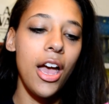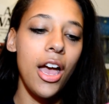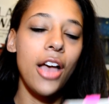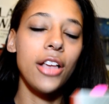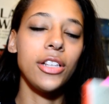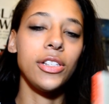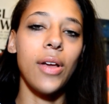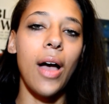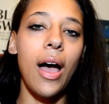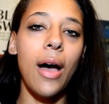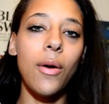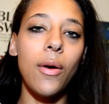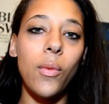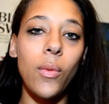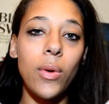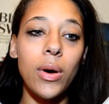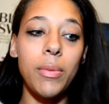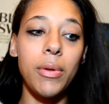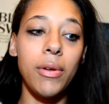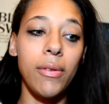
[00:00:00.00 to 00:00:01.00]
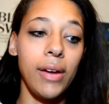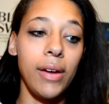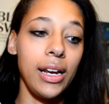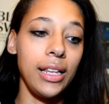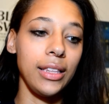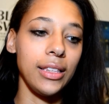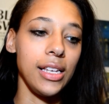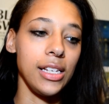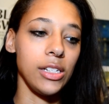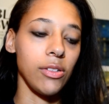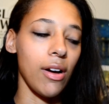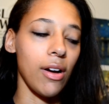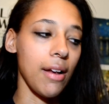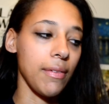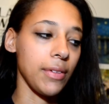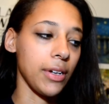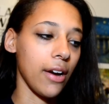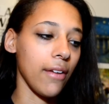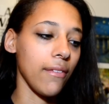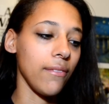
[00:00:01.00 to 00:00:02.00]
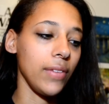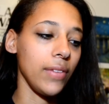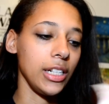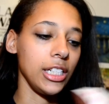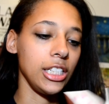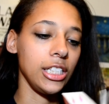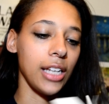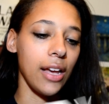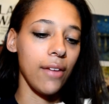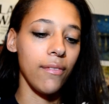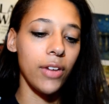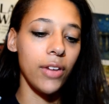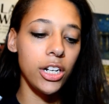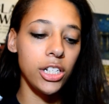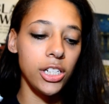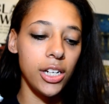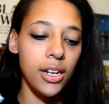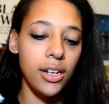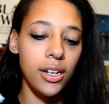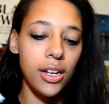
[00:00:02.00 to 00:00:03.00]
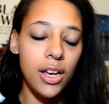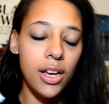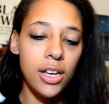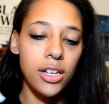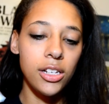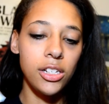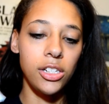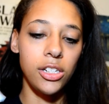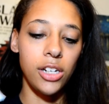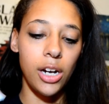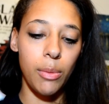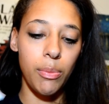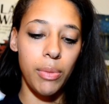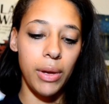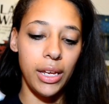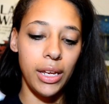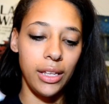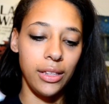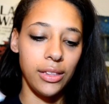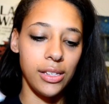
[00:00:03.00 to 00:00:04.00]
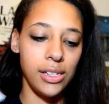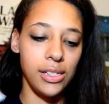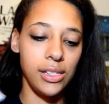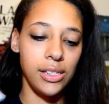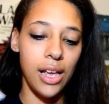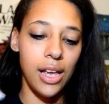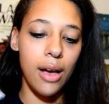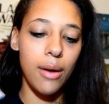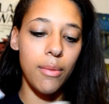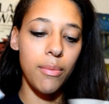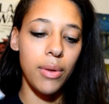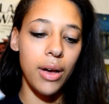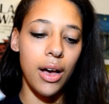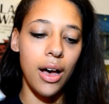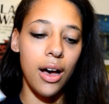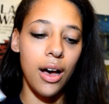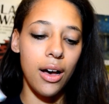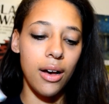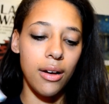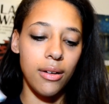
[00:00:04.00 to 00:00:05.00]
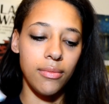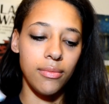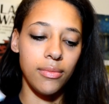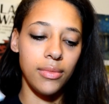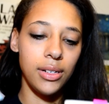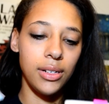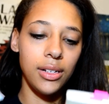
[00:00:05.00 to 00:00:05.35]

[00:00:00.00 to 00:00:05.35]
So I will be reading this right after I finish Divergent, start picking this up. Um,